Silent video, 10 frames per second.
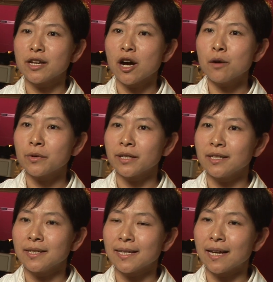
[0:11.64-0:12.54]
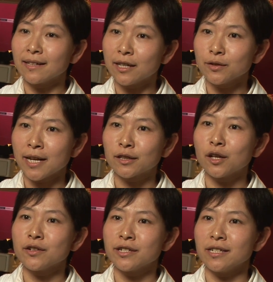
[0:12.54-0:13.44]
incorporate this
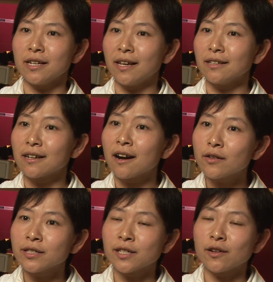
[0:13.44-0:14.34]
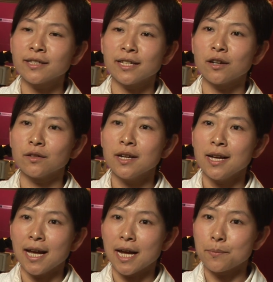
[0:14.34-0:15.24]
nanotechnology in the current solar cell
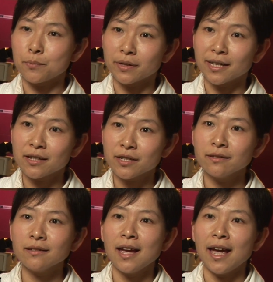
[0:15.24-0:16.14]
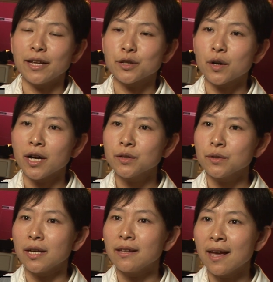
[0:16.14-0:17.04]
production and try
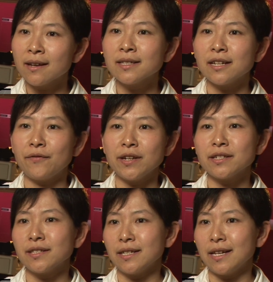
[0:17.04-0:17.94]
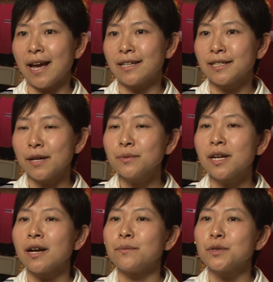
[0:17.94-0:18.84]
to enhance the efficiency at the same
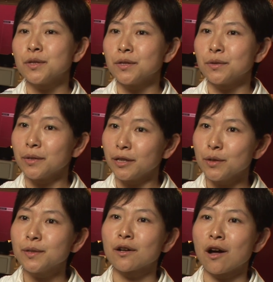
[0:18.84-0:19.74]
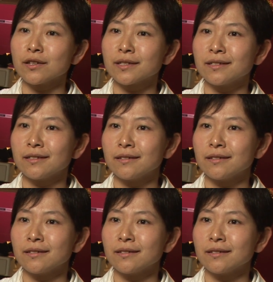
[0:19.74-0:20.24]
time to reduce the cost.